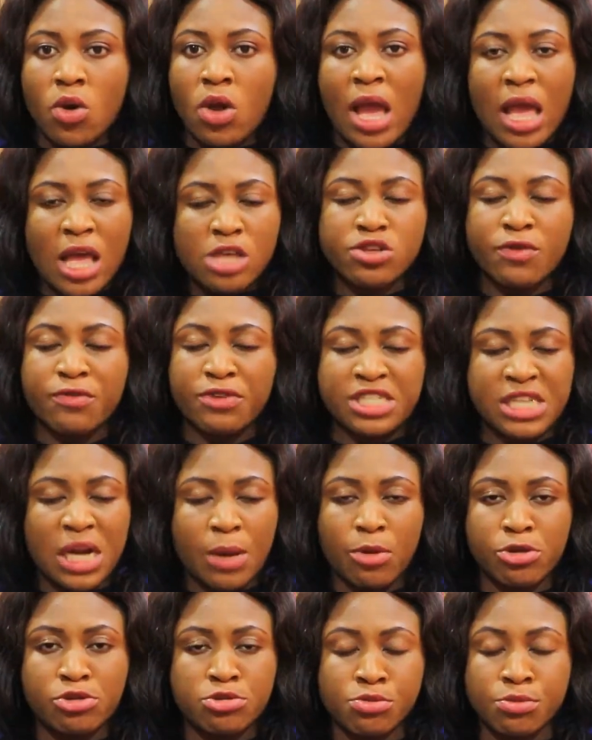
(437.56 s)
Eh so for
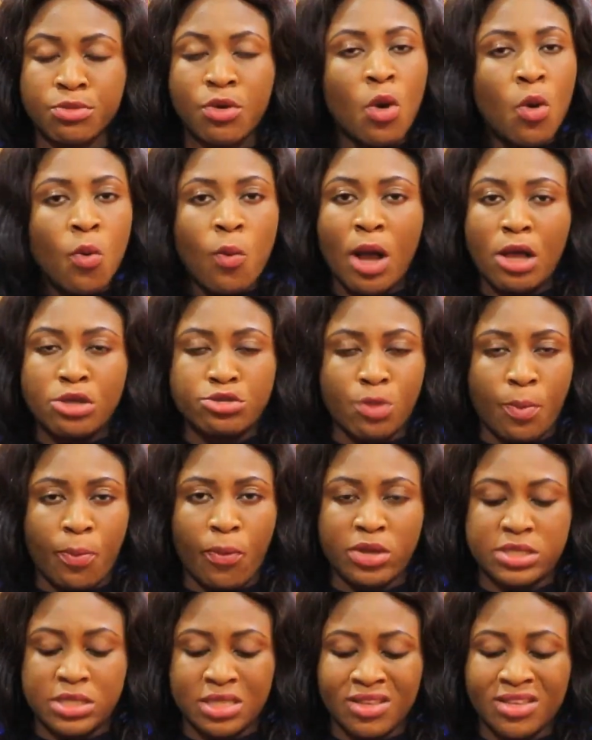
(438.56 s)
chira watch them one
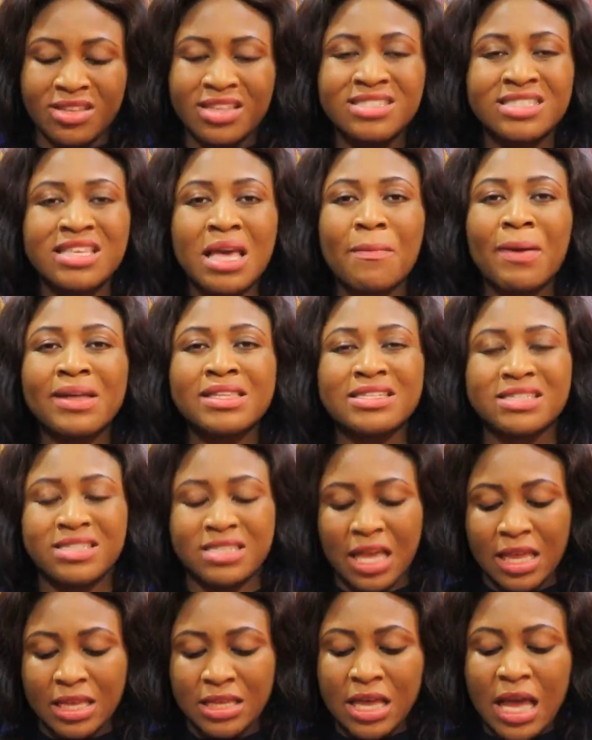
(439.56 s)
supporting in tie ba ne
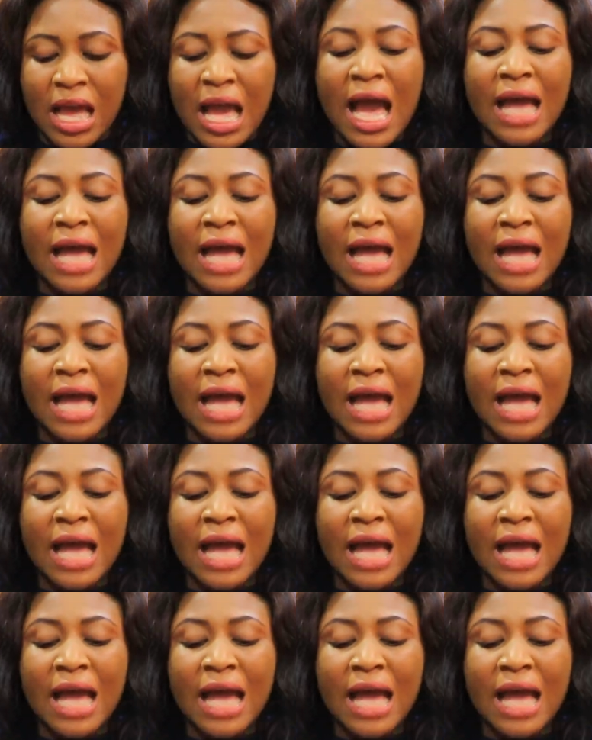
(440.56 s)
sen